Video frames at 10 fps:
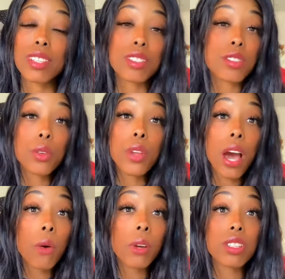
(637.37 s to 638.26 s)
And so
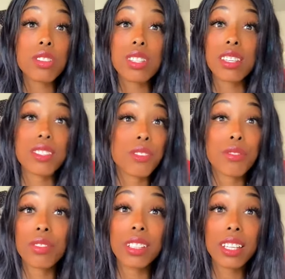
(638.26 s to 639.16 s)
now I just get to
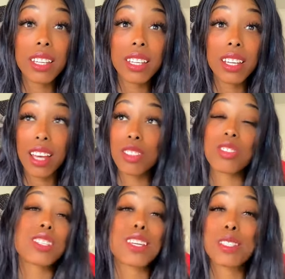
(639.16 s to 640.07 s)
flee. I
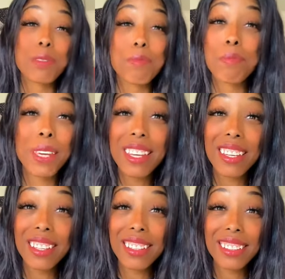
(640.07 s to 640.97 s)
just get to
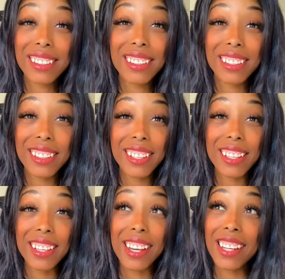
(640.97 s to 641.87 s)
be.
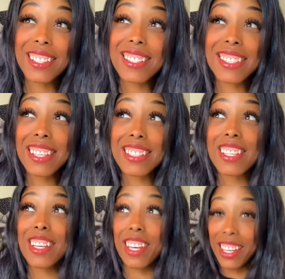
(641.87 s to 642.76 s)
I just get
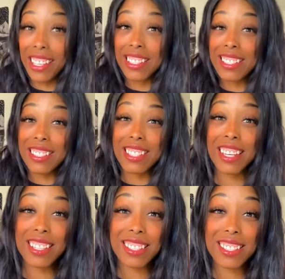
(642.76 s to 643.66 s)
to
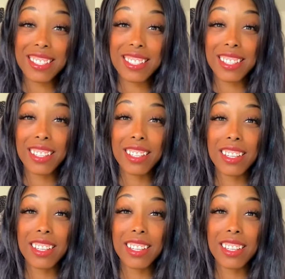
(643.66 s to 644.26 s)
exist.